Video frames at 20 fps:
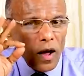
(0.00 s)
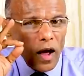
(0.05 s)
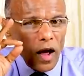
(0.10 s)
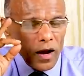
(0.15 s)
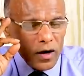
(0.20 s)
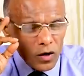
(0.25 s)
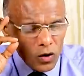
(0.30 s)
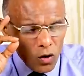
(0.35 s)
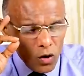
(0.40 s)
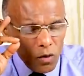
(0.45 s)

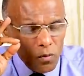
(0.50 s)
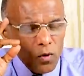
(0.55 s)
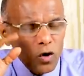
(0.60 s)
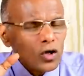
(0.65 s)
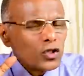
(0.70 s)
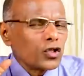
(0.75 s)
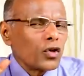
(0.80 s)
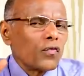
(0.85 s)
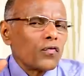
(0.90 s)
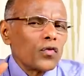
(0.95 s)
I know
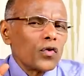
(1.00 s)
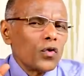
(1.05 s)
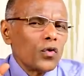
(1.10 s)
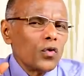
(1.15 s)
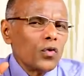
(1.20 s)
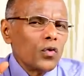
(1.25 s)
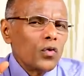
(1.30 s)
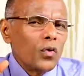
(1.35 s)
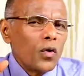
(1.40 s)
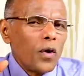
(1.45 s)
most of
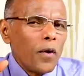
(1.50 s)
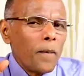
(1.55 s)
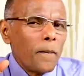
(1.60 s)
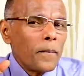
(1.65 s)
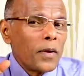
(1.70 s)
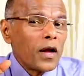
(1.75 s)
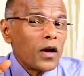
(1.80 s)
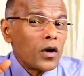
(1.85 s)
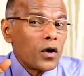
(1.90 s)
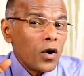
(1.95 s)
you
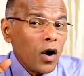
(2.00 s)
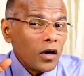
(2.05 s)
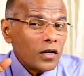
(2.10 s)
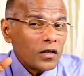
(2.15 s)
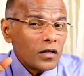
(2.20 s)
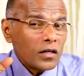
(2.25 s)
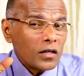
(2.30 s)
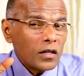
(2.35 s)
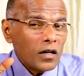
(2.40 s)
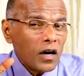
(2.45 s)
may
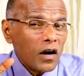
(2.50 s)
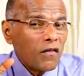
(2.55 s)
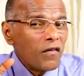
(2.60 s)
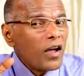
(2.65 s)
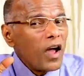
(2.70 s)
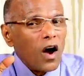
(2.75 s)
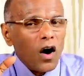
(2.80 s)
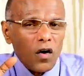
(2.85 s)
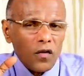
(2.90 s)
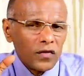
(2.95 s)
not be
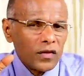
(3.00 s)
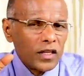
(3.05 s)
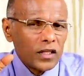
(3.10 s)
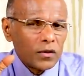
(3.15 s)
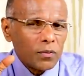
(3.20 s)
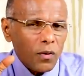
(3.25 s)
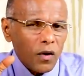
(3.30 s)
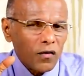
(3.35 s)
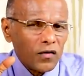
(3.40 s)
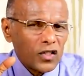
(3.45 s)
aware of
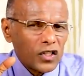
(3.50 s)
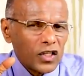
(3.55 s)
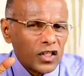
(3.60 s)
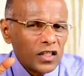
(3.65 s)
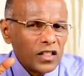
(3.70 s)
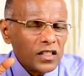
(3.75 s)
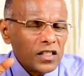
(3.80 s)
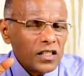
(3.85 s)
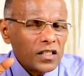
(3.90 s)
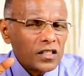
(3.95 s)
this
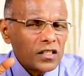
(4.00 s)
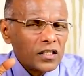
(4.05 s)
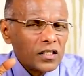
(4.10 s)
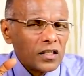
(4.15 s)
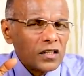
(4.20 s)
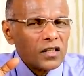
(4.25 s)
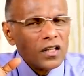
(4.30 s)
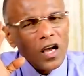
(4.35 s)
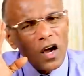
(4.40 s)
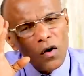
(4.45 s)
provision.
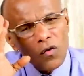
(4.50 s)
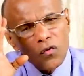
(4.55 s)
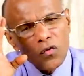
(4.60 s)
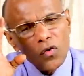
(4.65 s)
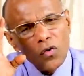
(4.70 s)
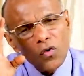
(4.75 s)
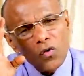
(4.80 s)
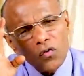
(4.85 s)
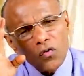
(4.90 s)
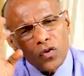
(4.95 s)

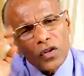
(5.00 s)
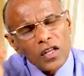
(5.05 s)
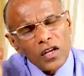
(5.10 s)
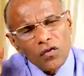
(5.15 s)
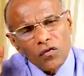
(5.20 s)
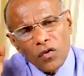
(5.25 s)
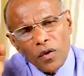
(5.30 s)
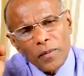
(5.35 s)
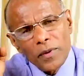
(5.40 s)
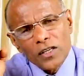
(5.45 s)
Therefore, for the
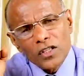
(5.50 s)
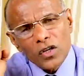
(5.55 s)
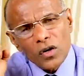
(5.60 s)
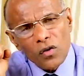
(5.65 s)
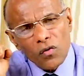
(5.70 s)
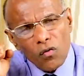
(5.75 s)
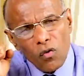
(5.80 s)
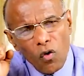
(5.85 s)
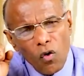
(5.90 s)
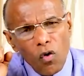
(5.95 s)
information
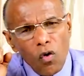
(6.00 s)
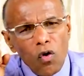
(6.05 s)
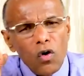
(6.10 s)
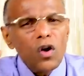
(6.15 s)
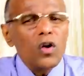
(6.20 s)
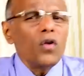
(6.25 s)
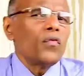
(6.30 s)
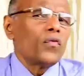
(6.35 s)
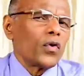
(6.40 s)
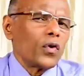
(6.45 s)
of
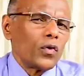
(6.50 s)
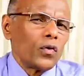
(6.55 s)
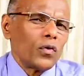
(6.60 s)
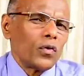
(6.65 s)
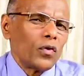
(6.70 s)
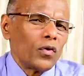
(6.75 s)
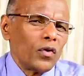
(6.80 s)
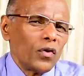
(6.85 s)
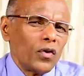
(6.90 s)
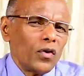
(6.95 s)
all of you,
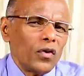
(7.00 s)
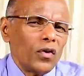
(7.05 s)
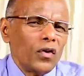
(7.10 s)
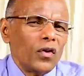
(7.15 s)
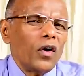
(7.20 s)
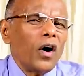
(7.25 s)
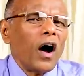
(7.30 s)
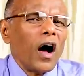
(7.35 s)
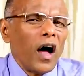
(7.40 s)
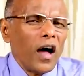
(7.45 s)

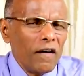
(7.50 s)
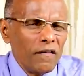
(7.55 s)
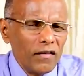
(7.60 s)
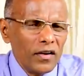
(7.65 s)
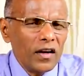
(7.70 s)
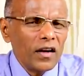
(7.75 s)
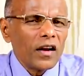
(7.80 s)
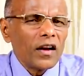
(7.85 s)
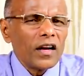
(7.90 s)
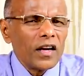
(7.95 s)
I
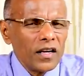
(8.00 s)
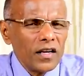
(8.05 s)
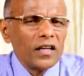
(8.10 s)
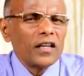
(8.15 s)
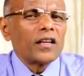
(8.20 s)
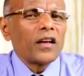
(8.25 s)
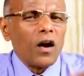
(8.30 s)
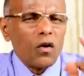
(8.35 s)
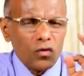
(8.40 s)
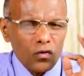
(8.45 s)
will read
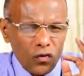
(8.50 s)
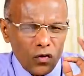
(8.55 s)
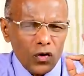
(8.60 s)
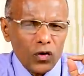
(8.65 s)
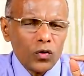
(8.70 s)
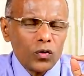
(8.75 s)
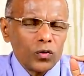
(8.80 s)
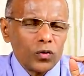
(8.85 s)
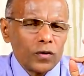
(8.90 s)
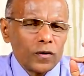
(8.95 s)
it out for
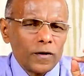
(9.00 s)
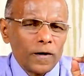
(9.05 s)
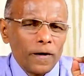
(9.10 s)
you.